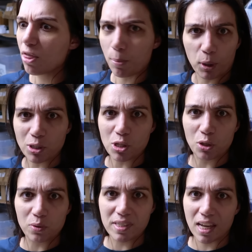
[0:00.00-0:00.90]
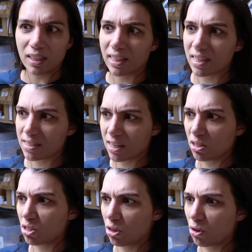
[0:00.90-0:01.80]
the person who's selling it
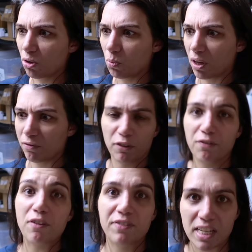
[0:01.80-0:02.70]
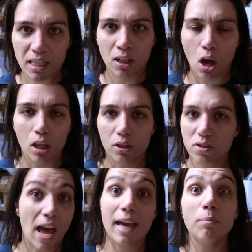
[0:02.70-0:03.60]
sells the third one for
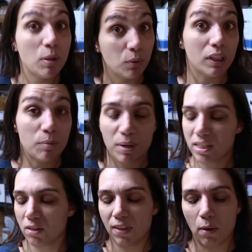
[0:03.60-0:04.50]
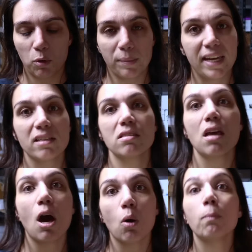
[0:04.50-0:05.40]
$15 I'd be really pissed if that were me
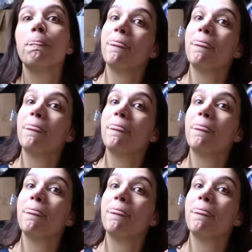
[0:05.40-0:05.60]
so